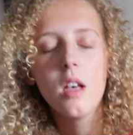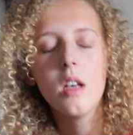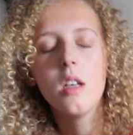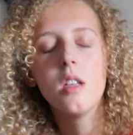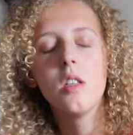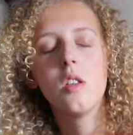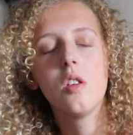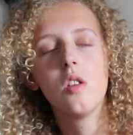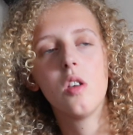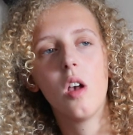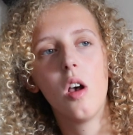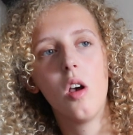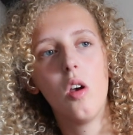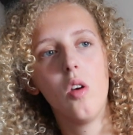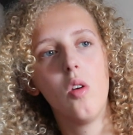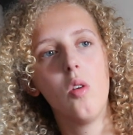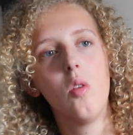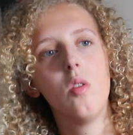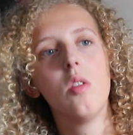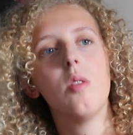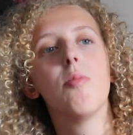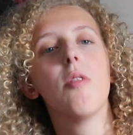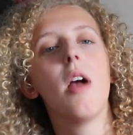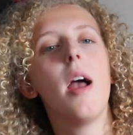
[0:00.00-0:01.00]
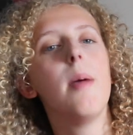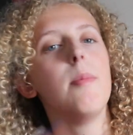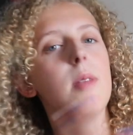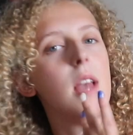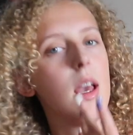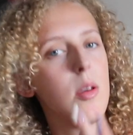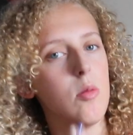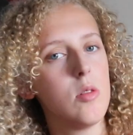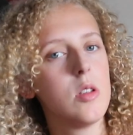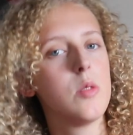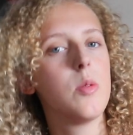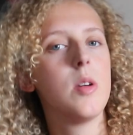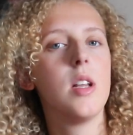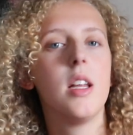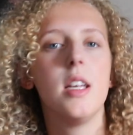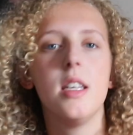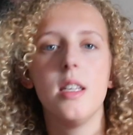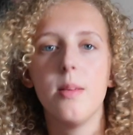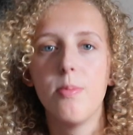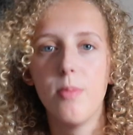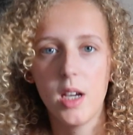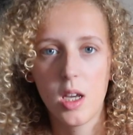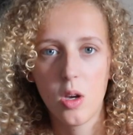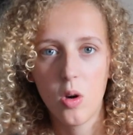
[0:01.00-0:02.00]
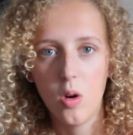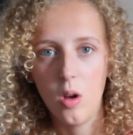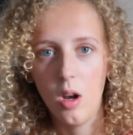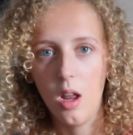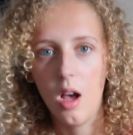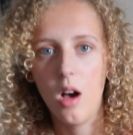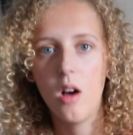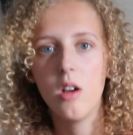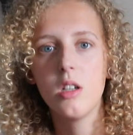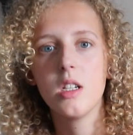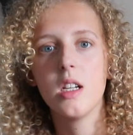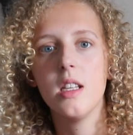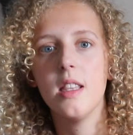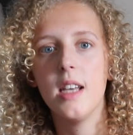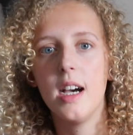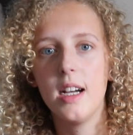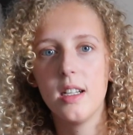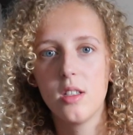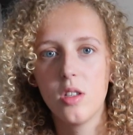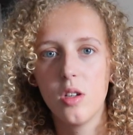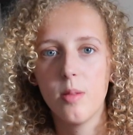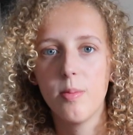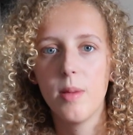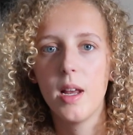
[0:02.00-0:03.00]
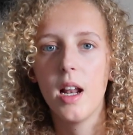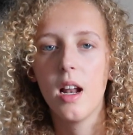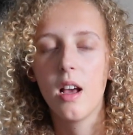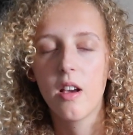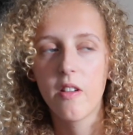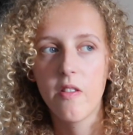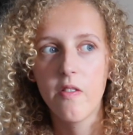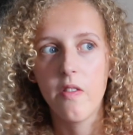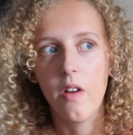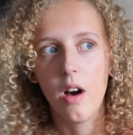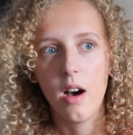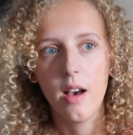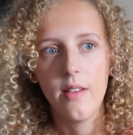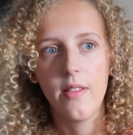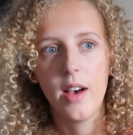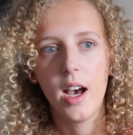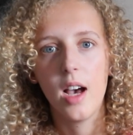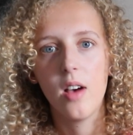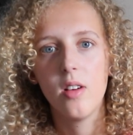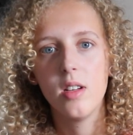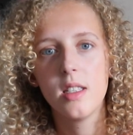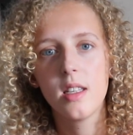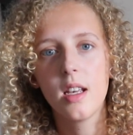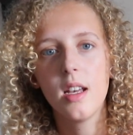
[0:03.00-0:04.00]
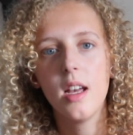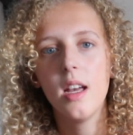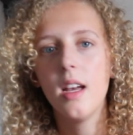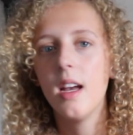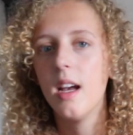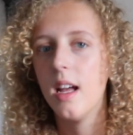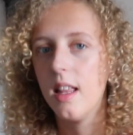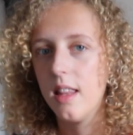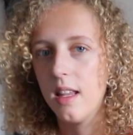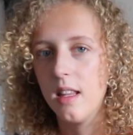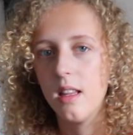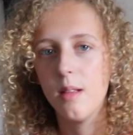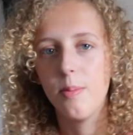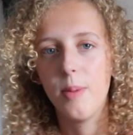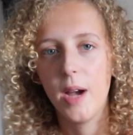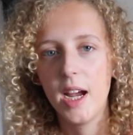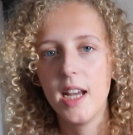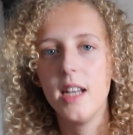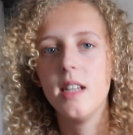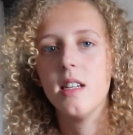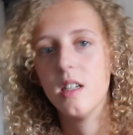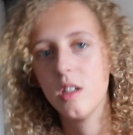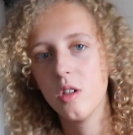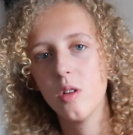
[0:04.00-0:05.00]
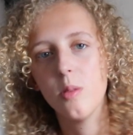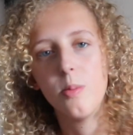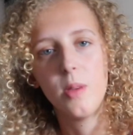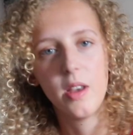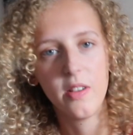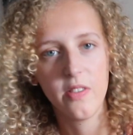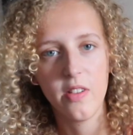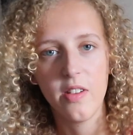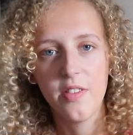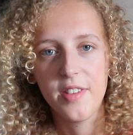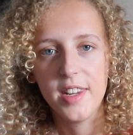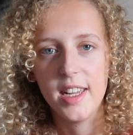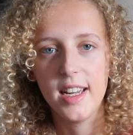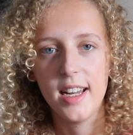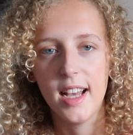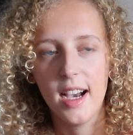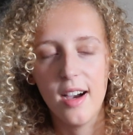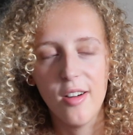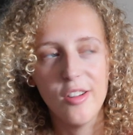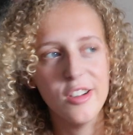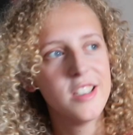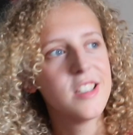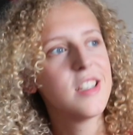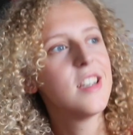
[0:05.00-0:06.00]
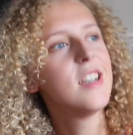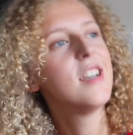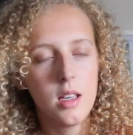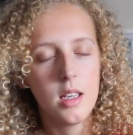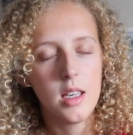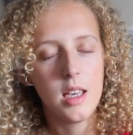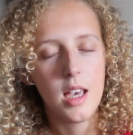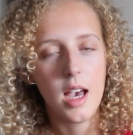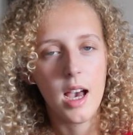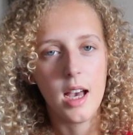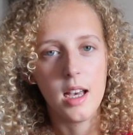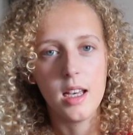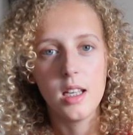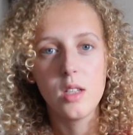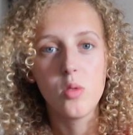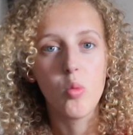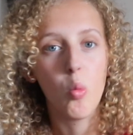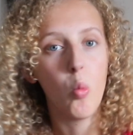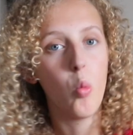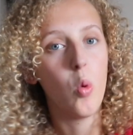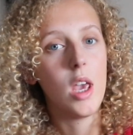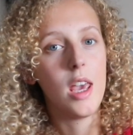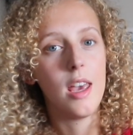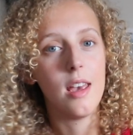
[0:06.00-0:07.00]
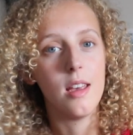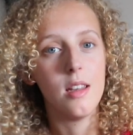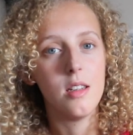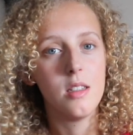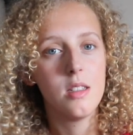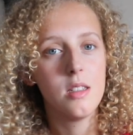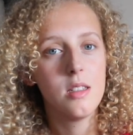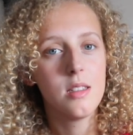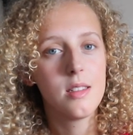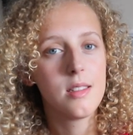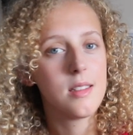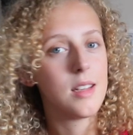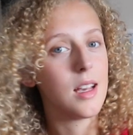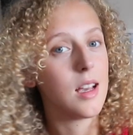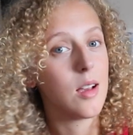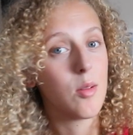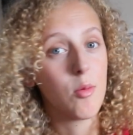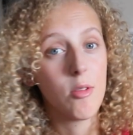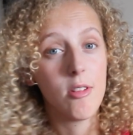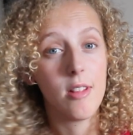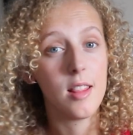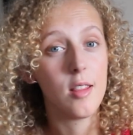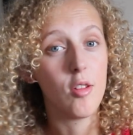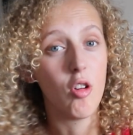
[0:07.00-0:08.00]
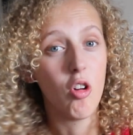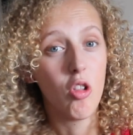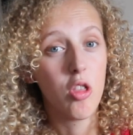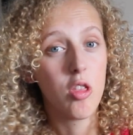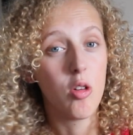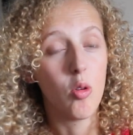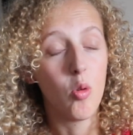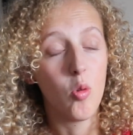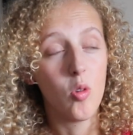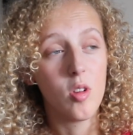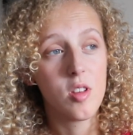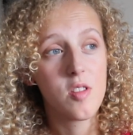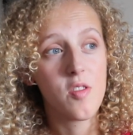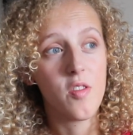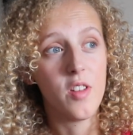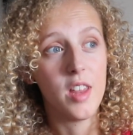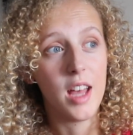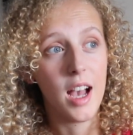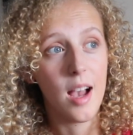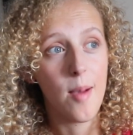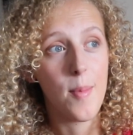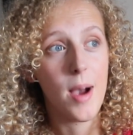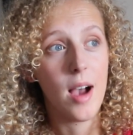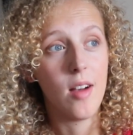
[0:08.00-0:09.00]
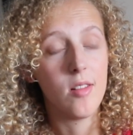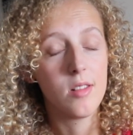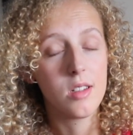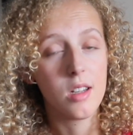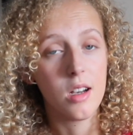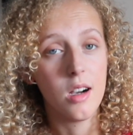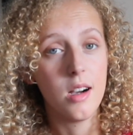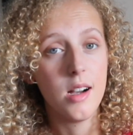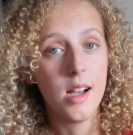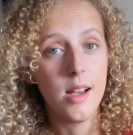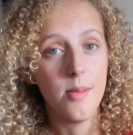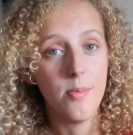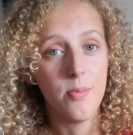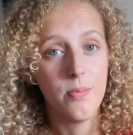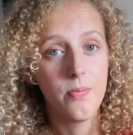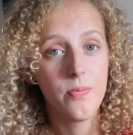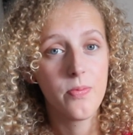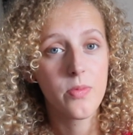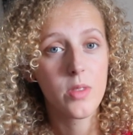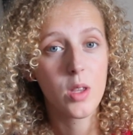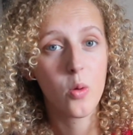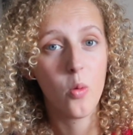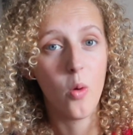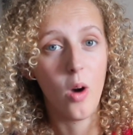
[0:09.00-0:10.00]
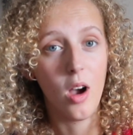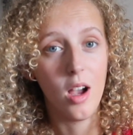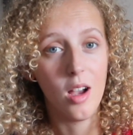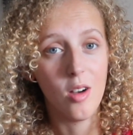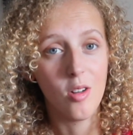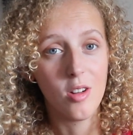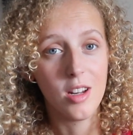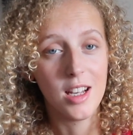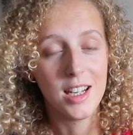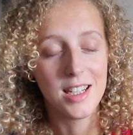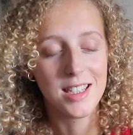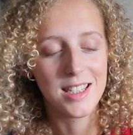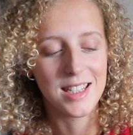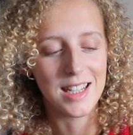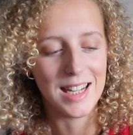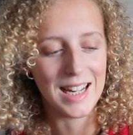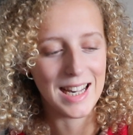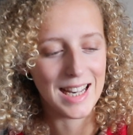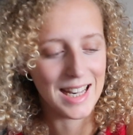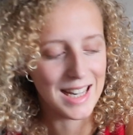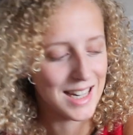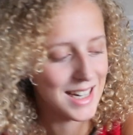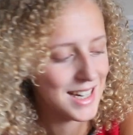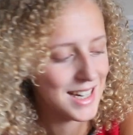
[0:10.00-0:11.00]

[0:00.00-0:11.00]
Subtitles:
So the prep day was when I did my collage, and that took me like 5 hours, and then the painting took me 15 hours. Yeah, it's weird sitting with your thoughts for that amount of time, quite honestly.